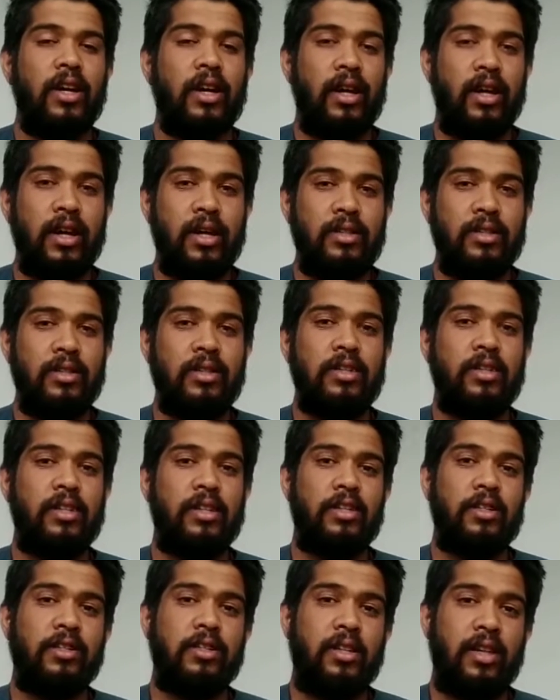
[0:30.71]

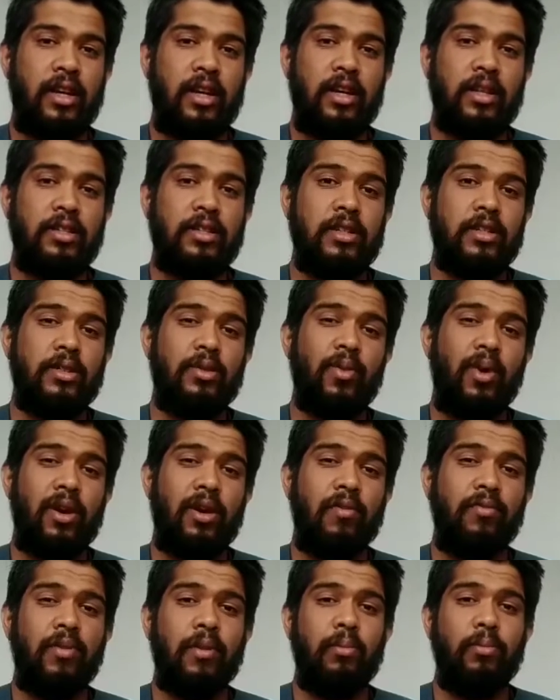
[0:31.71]
resistance stretch is one
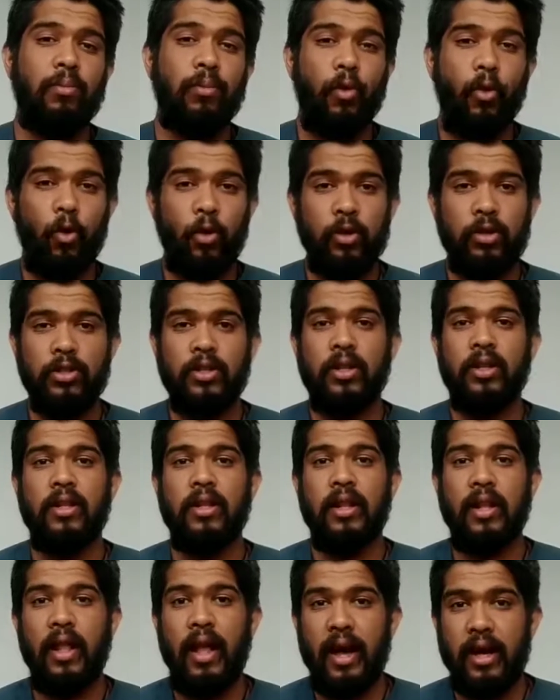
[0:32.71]
of the most
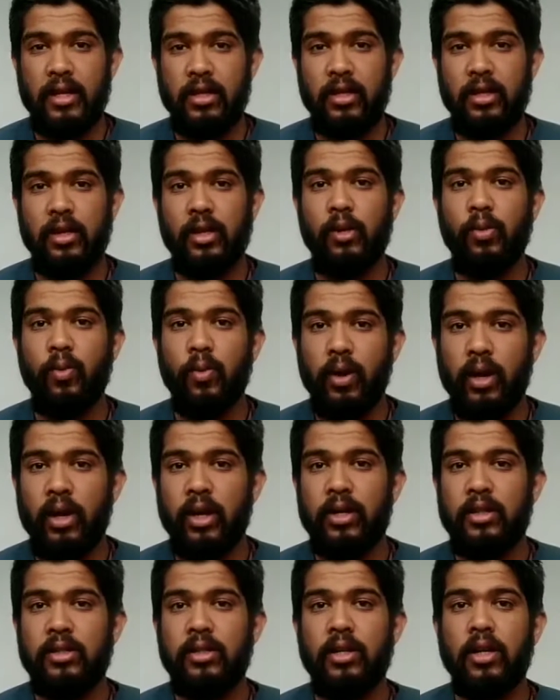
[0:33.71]
natural
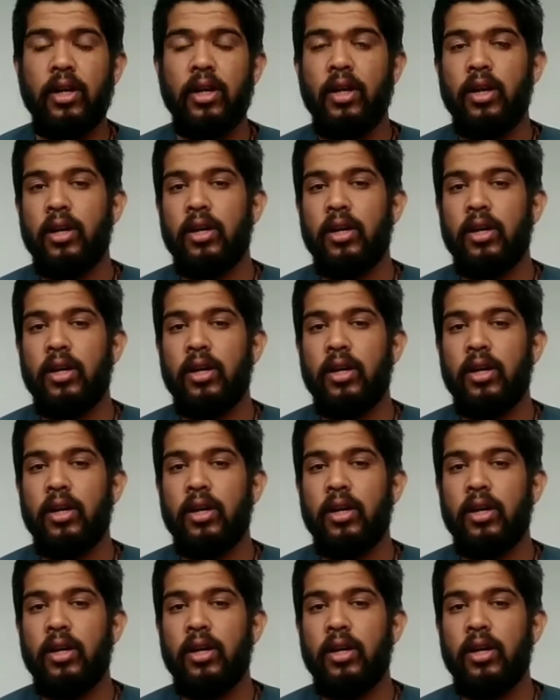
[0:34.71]
ways